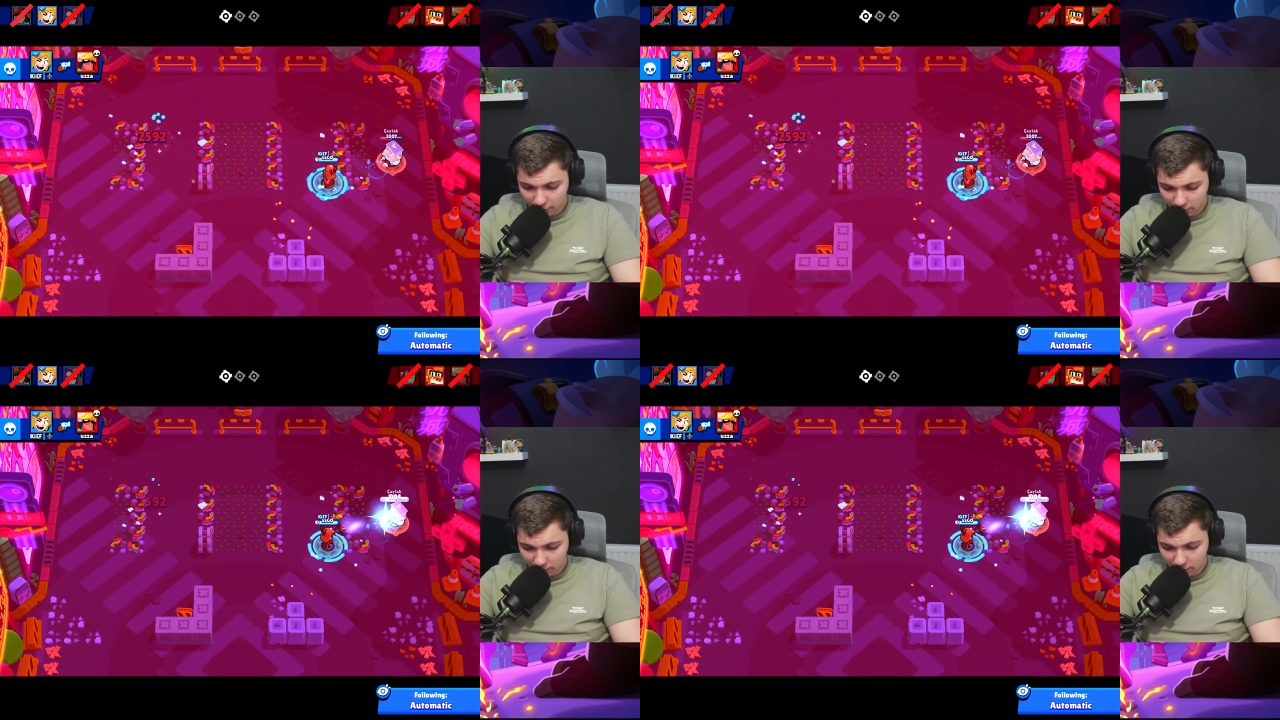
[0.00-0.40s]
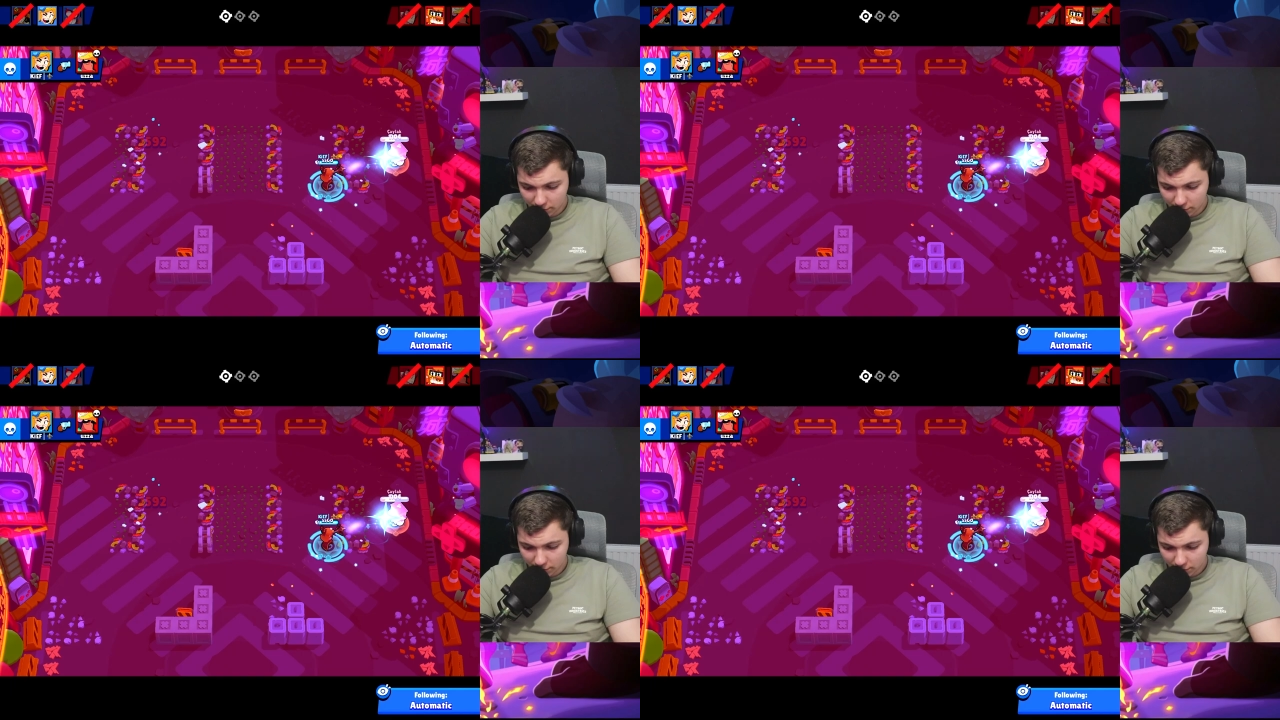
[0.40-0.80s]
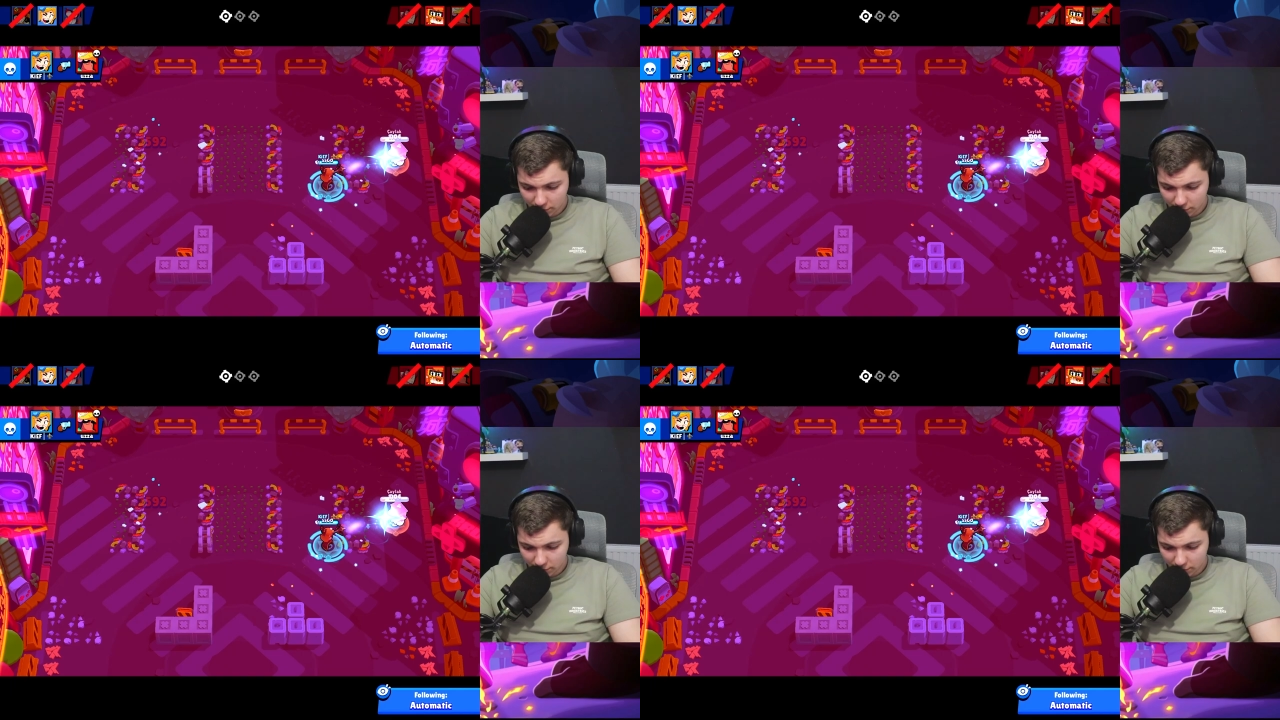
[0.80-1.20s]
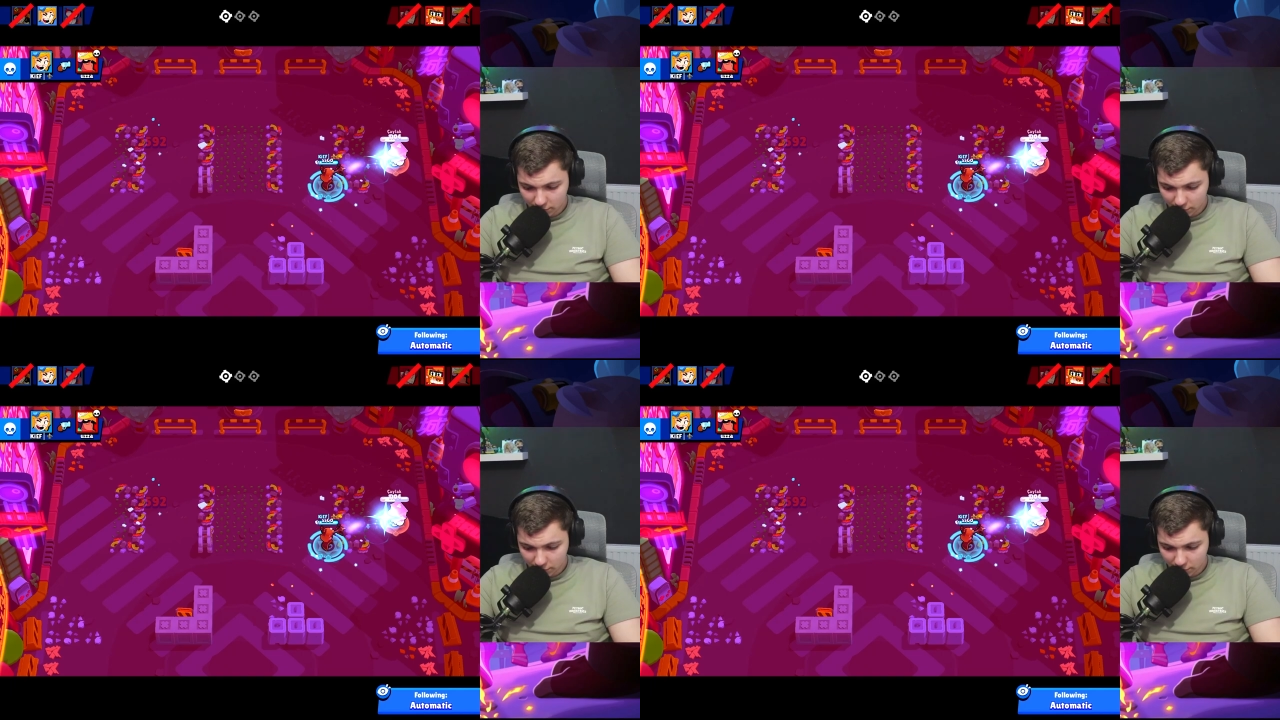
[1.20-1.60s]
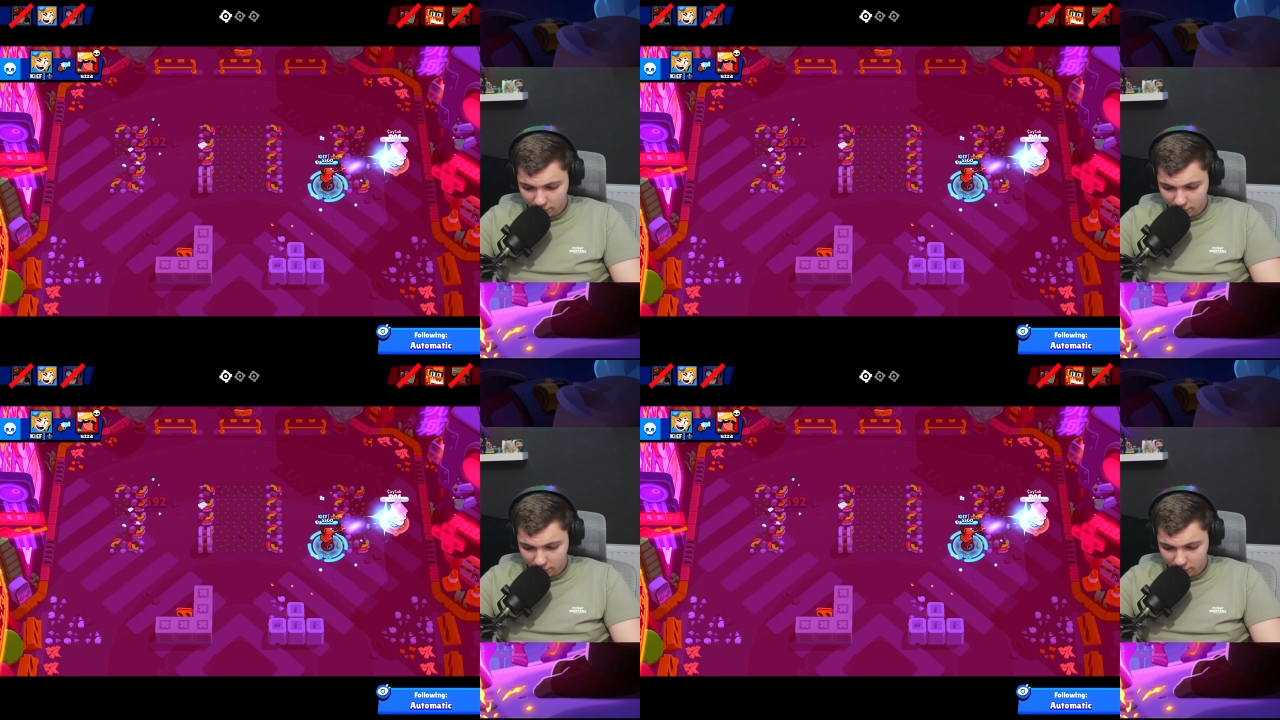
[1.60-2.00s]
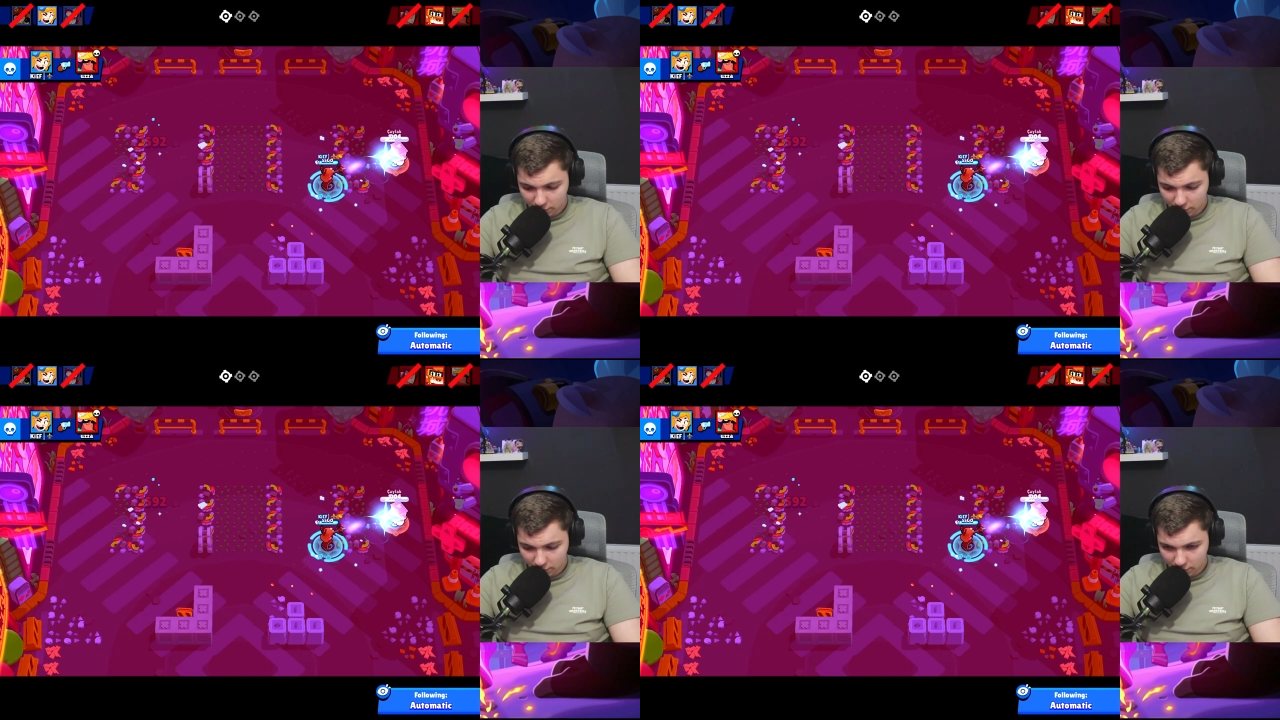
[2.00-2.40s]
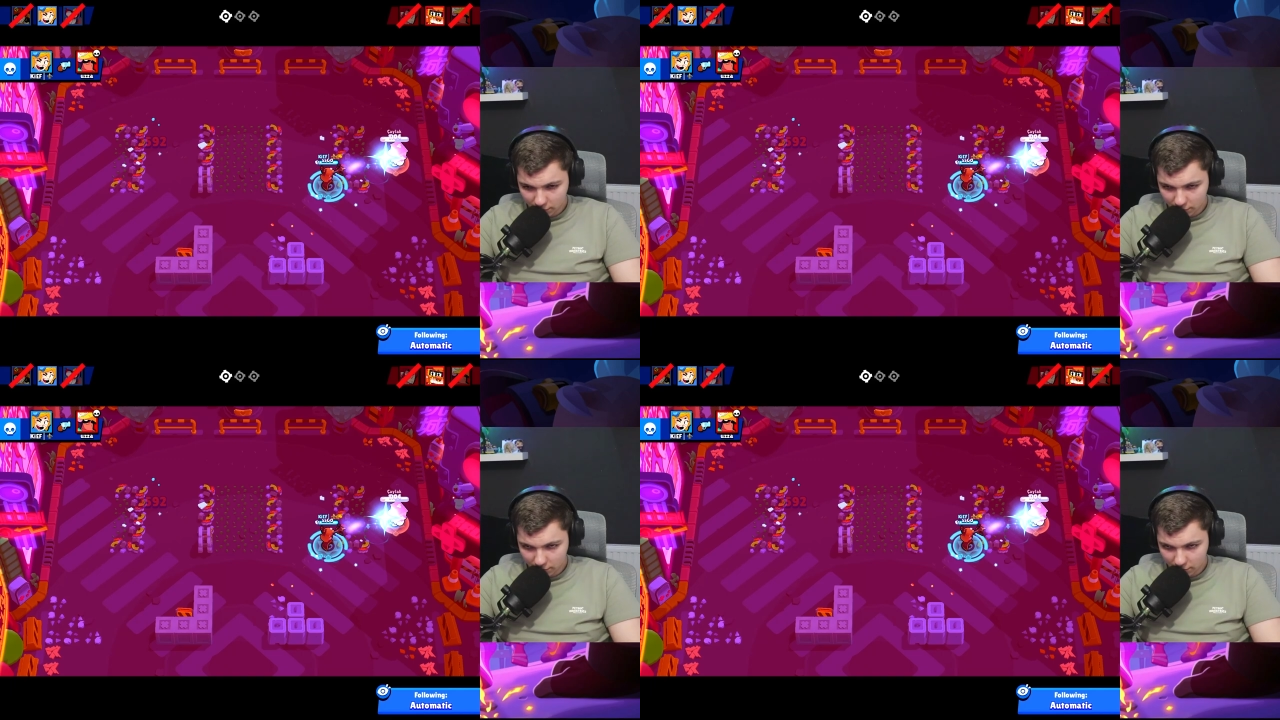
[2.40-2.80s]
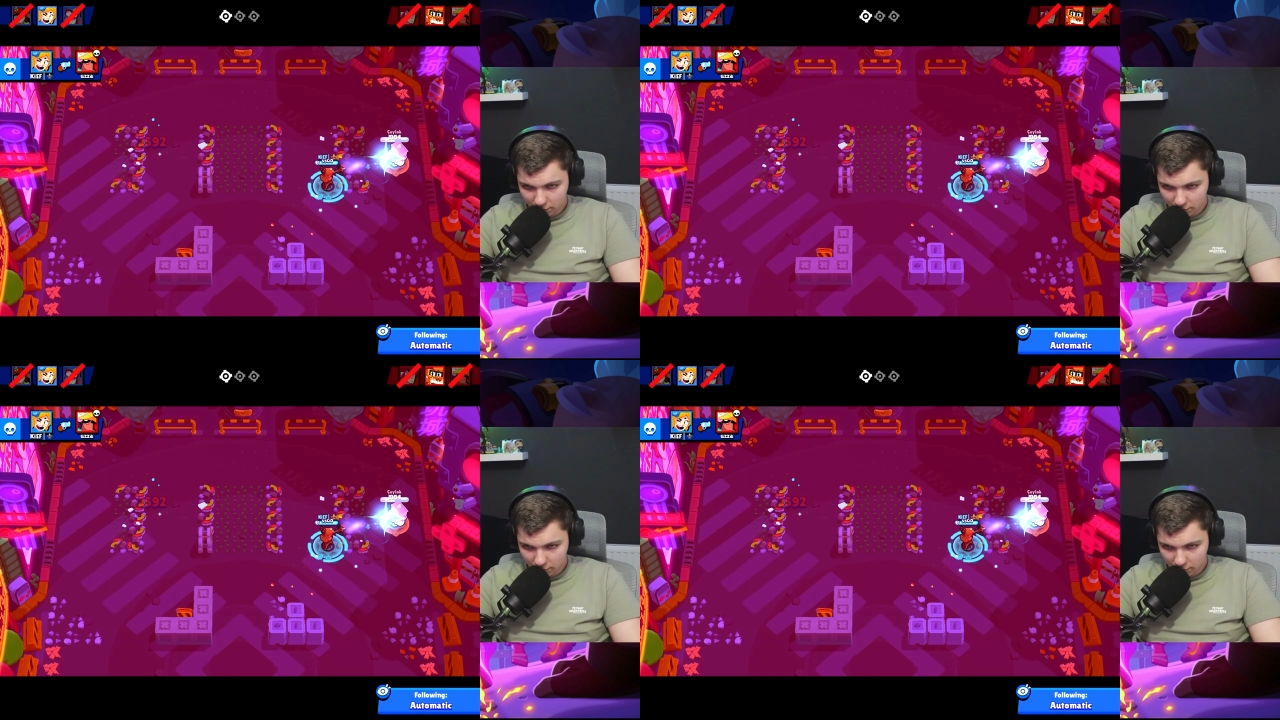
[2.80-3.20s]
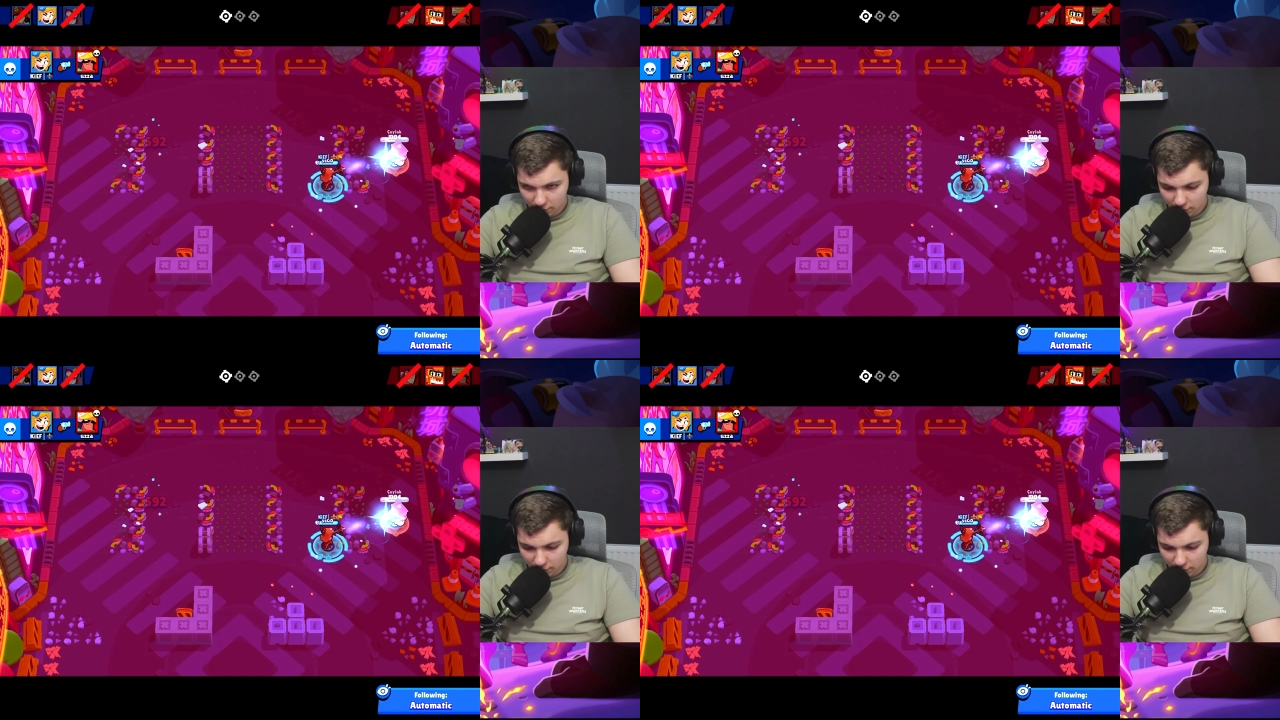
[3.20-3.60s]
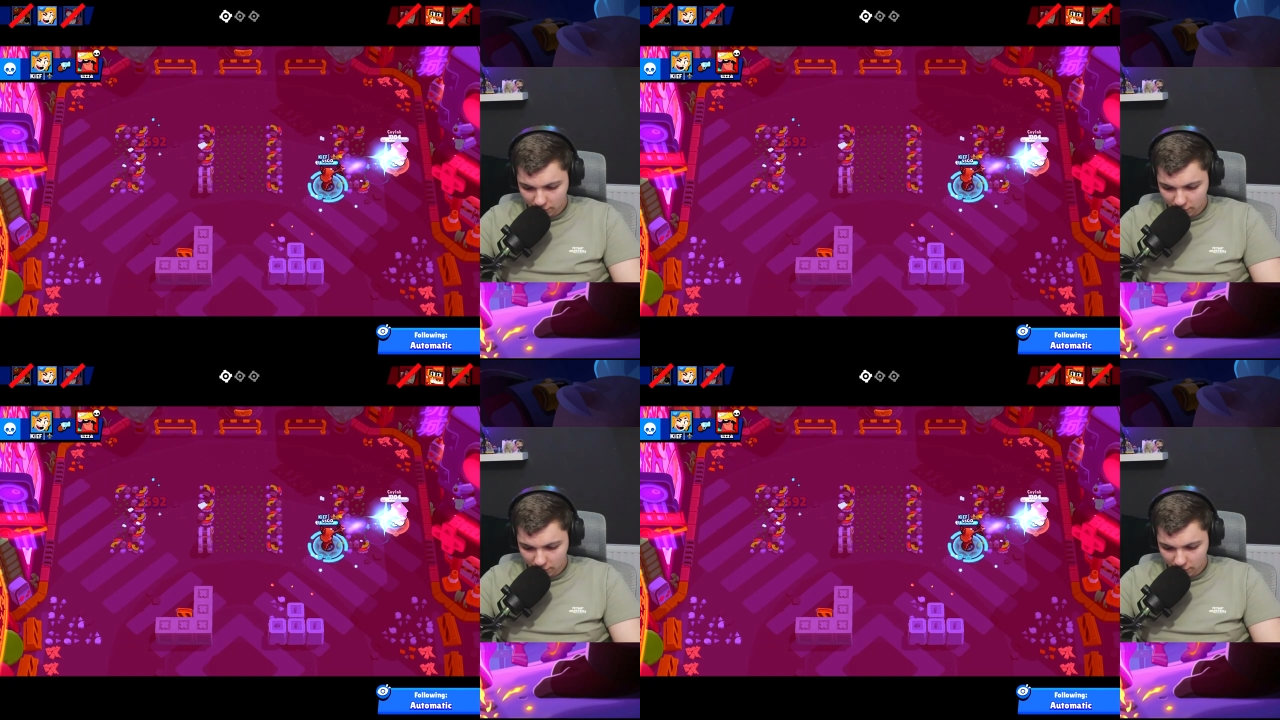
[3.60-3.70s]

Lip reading: Nobody speaks.